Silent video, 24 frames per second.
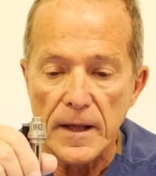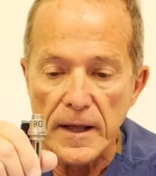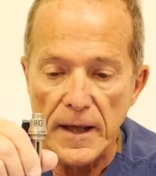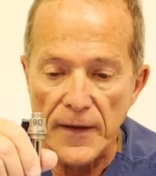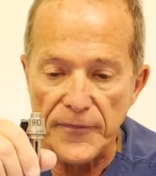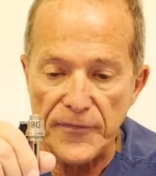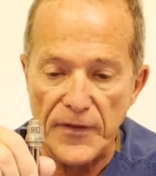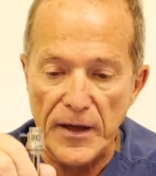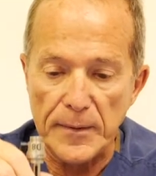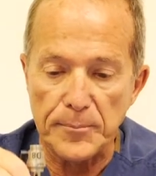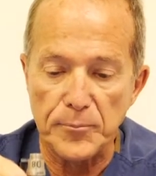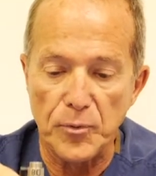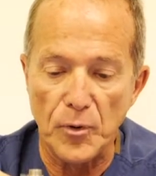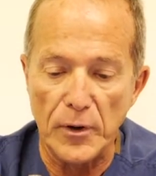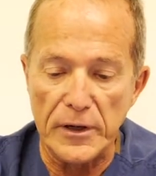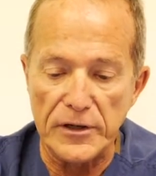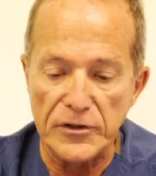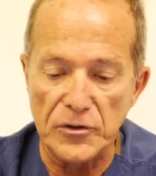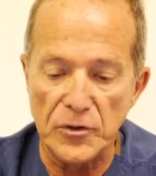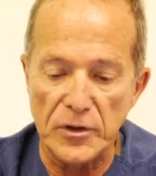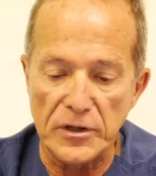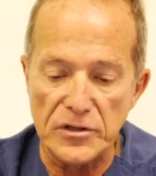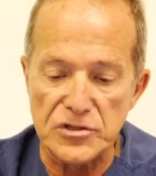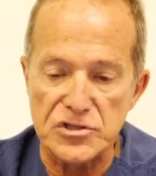At that
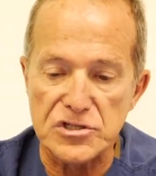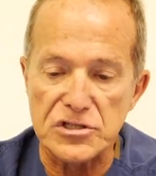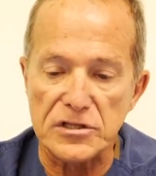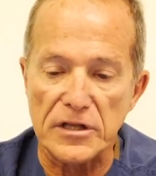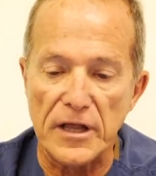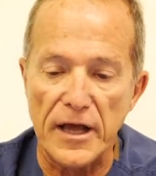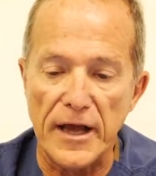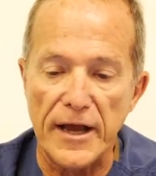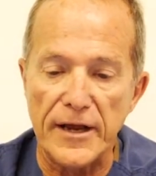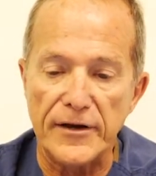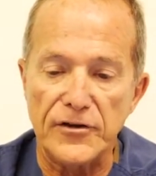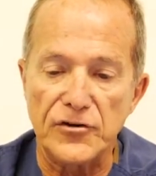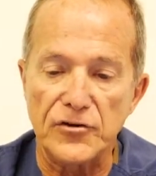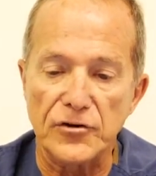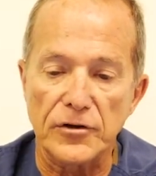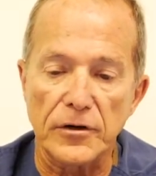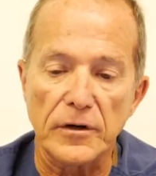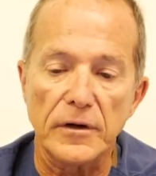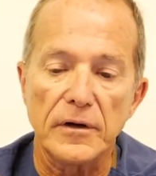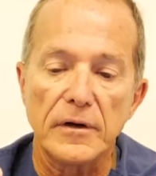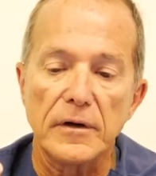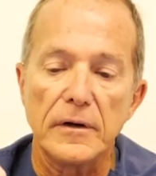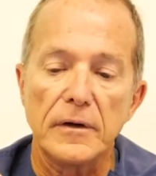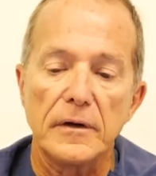point, you can slide your